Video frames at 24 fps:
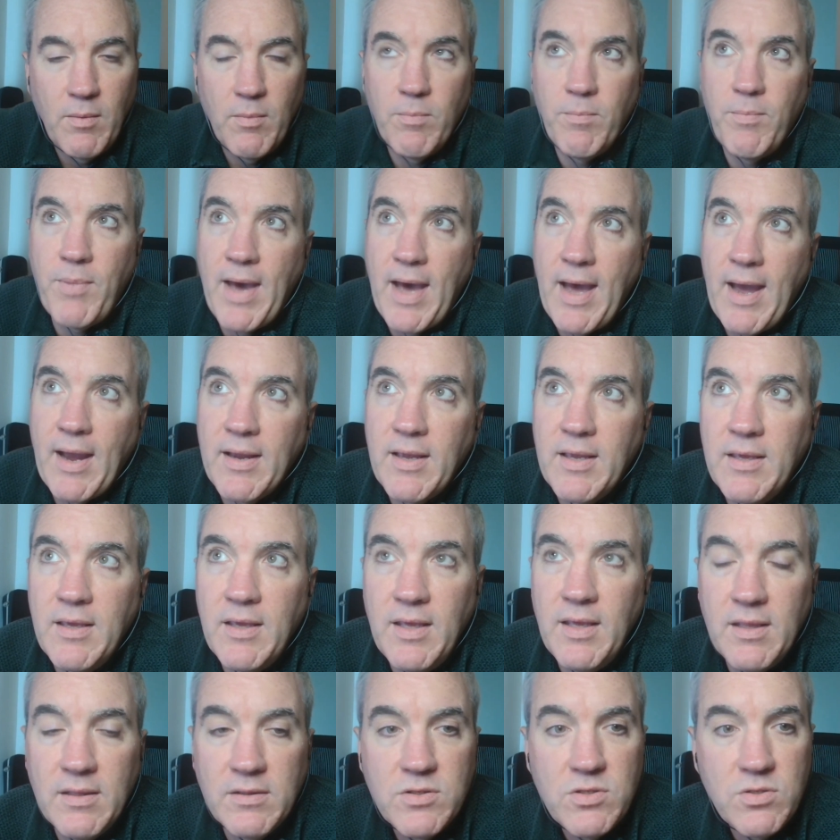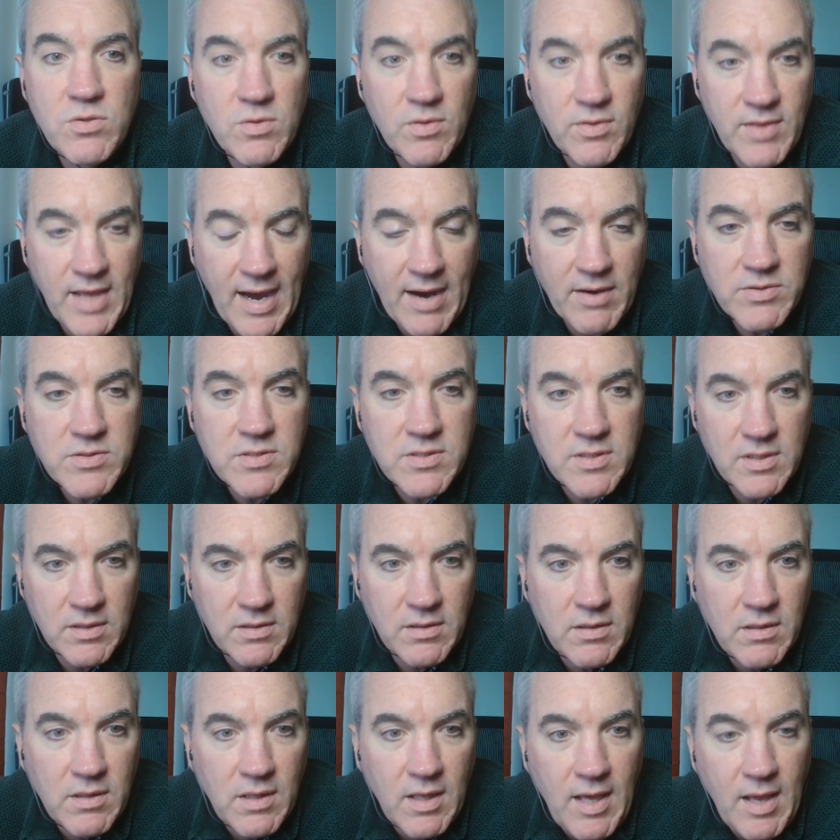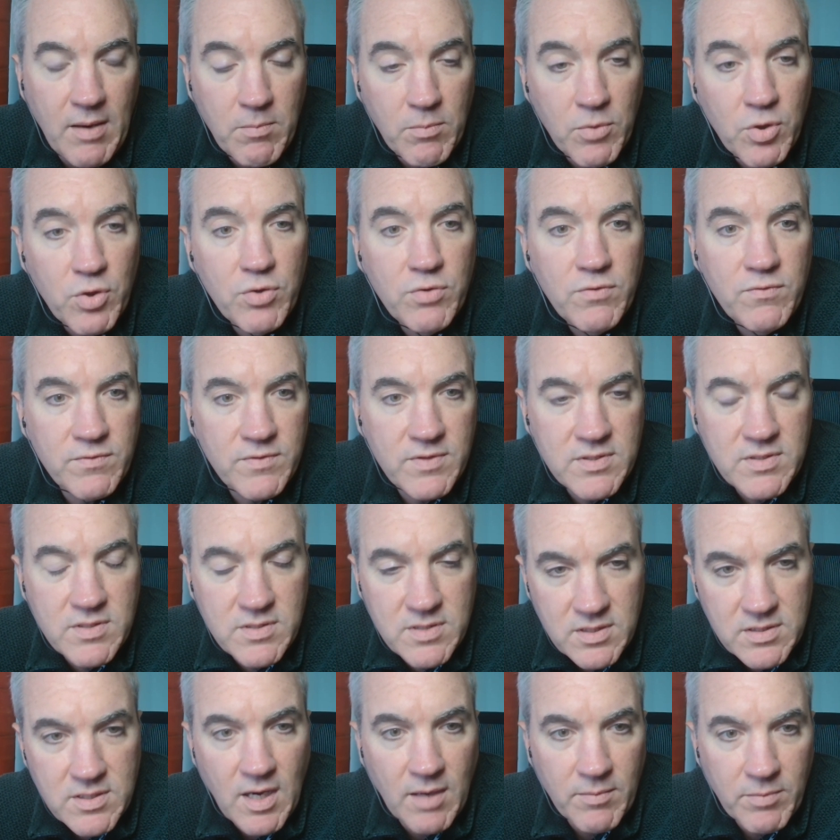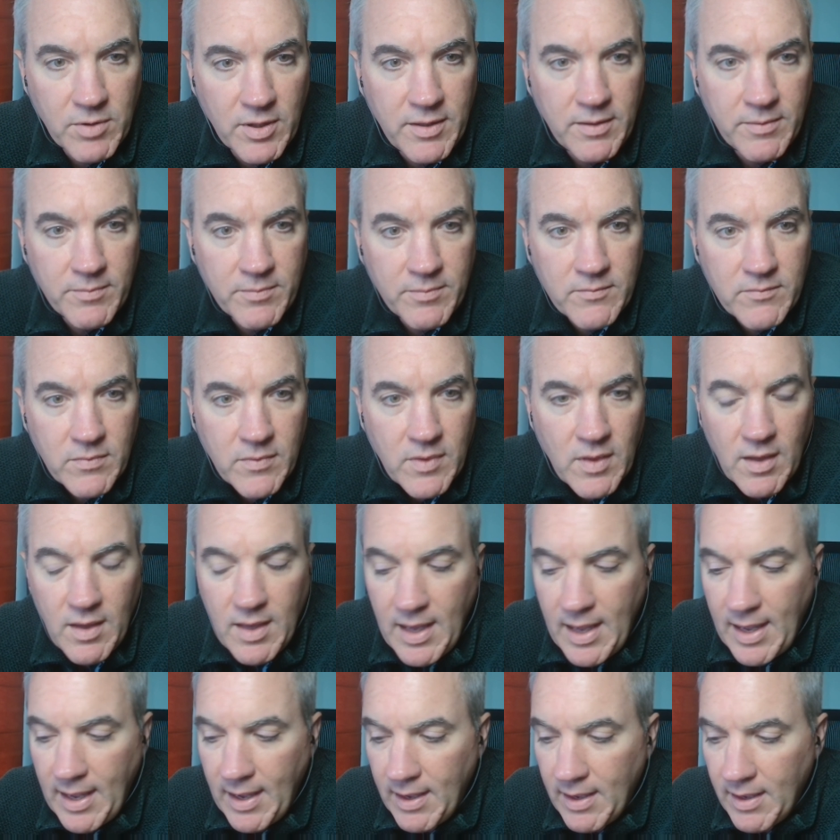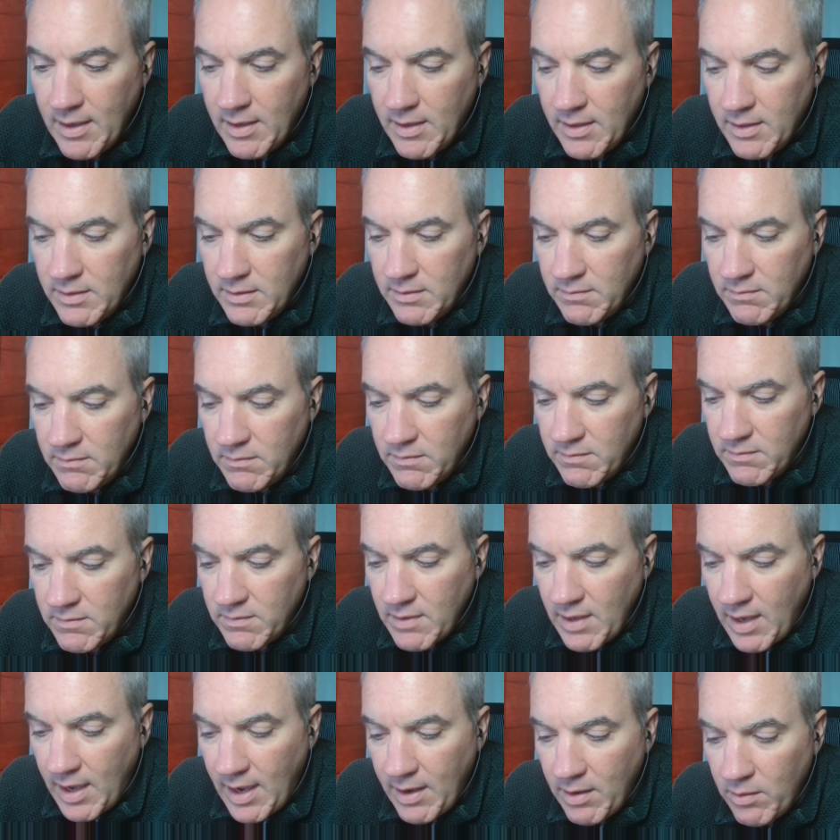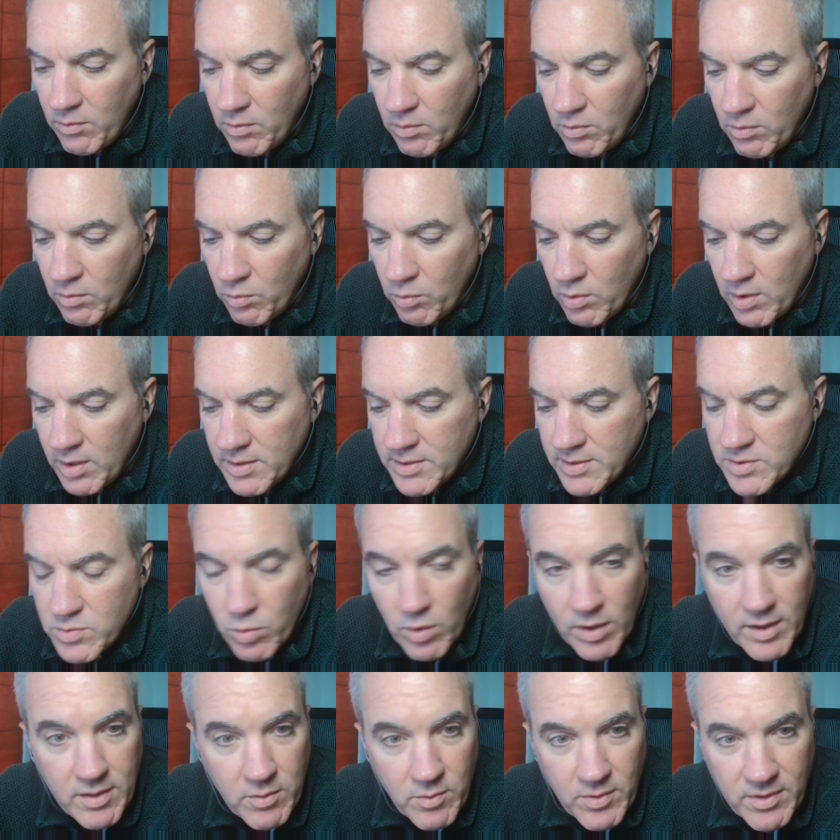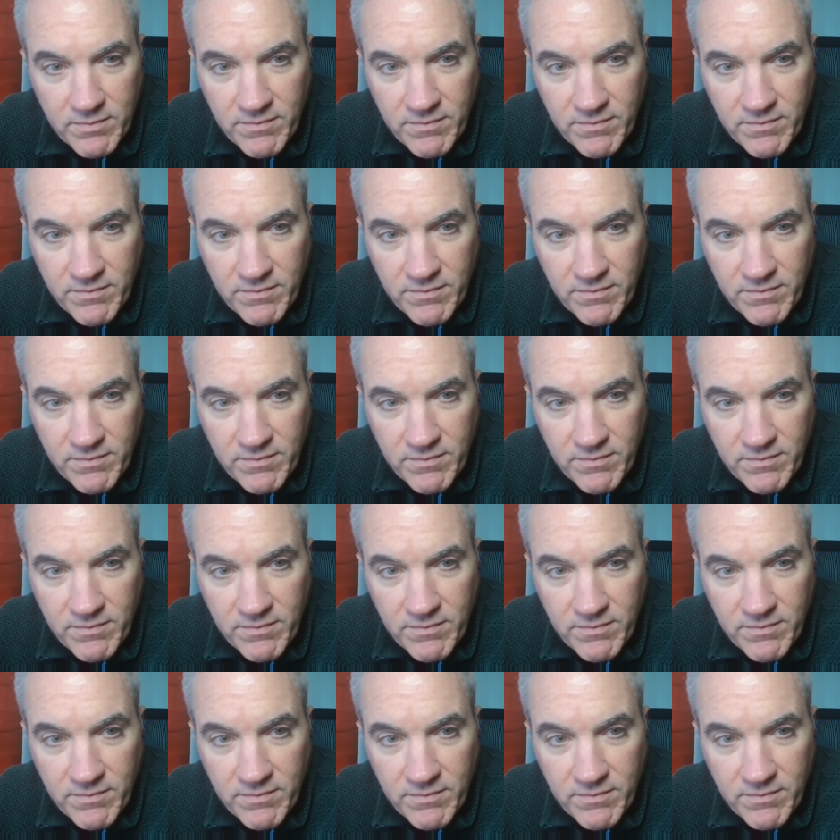back in 2000 and moved to Dublin. And I was working with